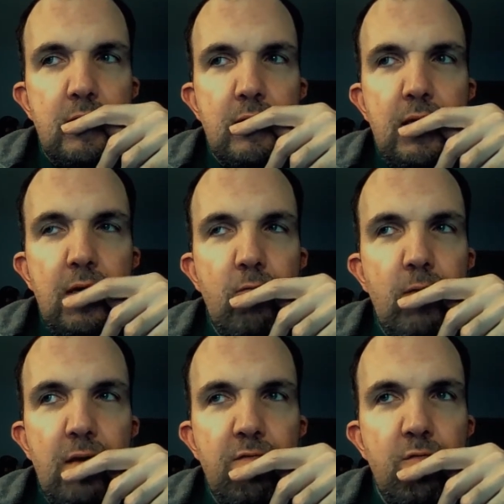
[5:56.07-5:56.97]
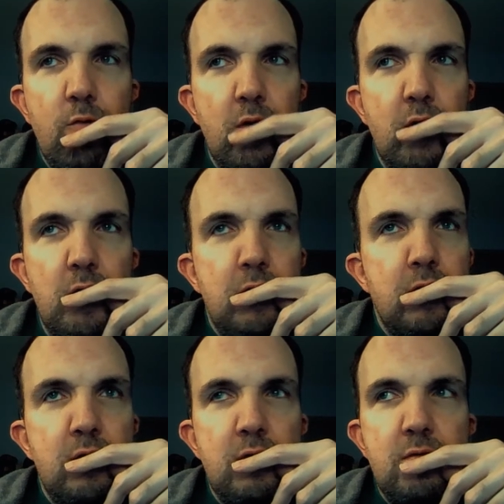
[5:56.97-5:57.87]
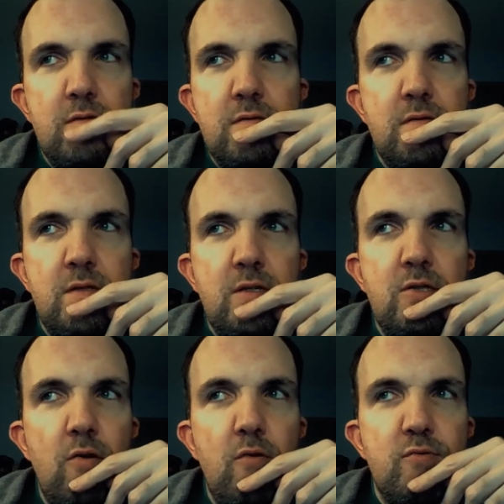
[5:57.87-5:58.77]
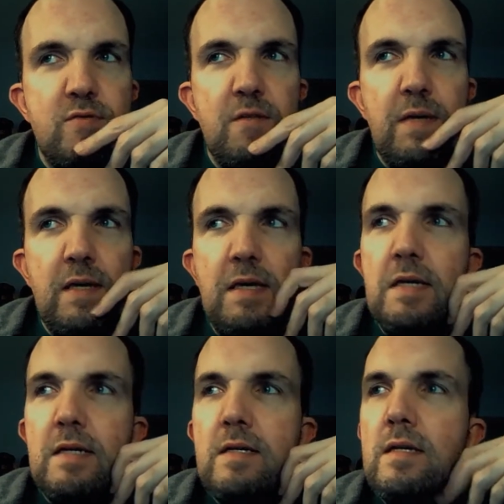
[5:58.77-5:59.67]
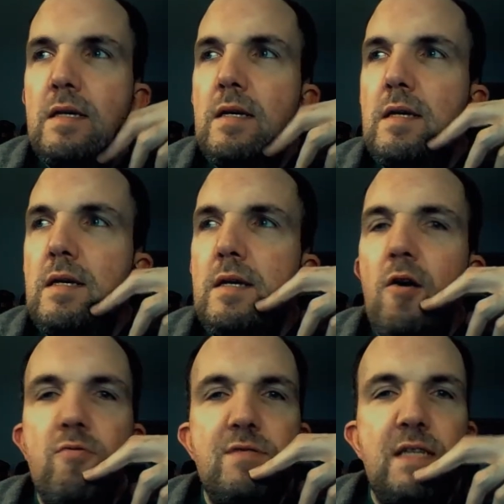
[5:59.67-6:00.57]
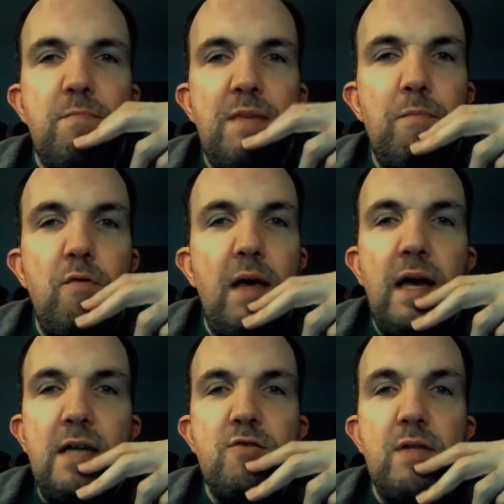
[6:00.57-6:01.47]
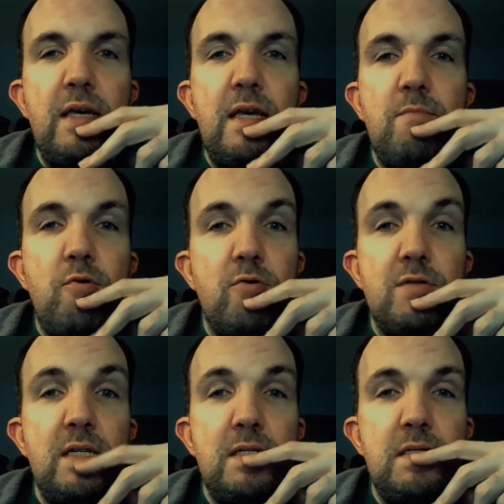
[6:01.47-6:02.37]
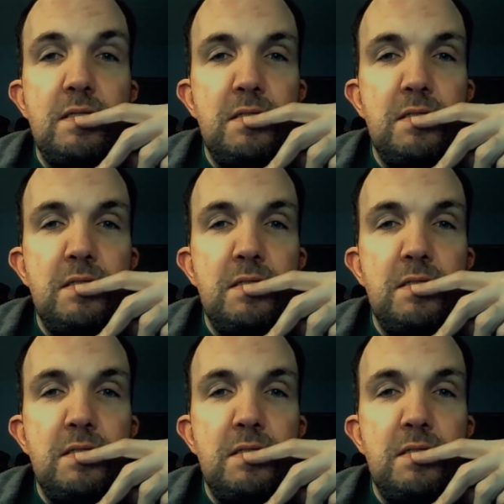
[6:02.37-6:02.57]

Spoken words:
Can't wait for shows to be hosting people actually in person